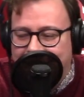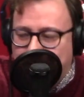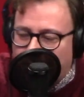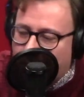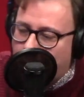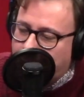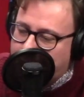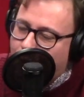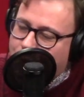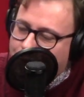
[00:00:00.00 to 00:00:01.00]
It is Paul Cope's
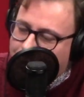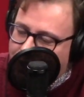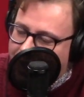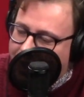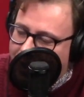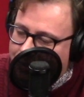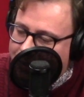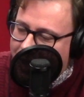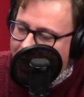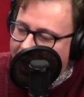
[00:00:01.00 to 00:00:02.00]
book. Do check it out.
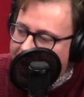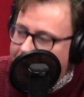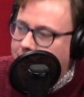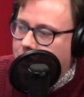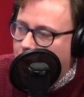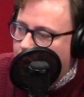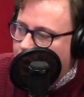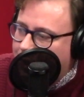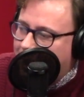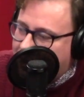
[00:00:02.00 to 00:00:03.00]
It is
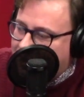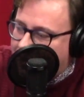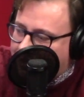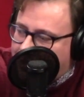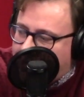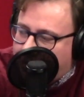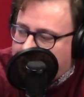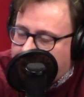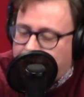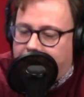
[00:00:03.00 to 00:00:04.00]
called The Seven
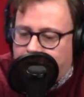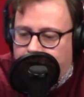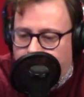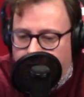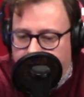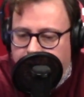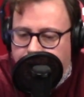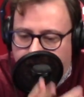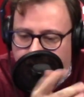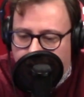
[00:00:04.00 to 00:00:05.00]
Secrets to Change Your Career,
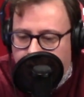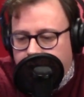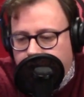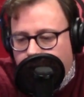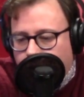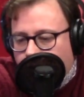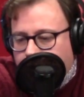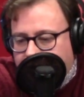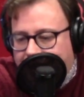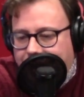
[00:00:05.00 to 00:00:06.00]

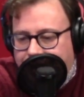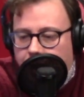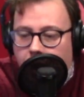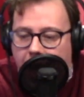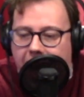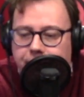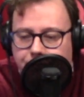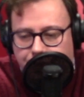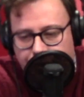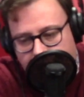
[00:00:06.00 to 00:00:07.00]
changeyourcareer.org to get to
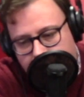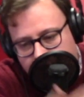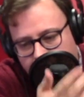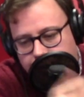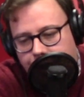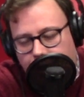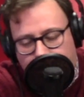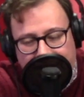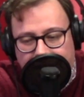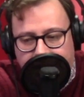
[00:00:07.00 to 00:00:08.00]
everything that you need, and it'll
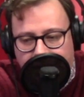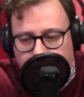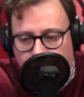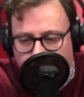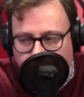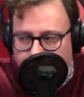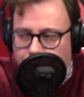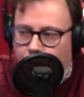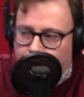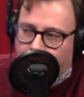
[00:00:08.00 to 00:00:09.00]
be available on Audible
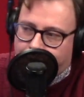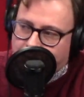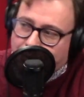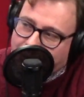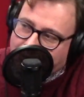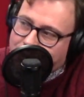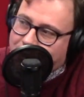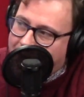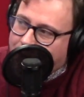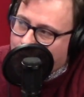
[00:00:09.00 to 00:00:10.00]
and all the obvious places
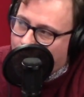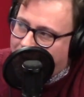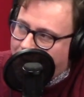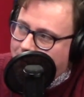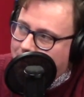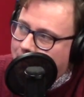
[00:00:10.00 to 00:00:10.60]
as well.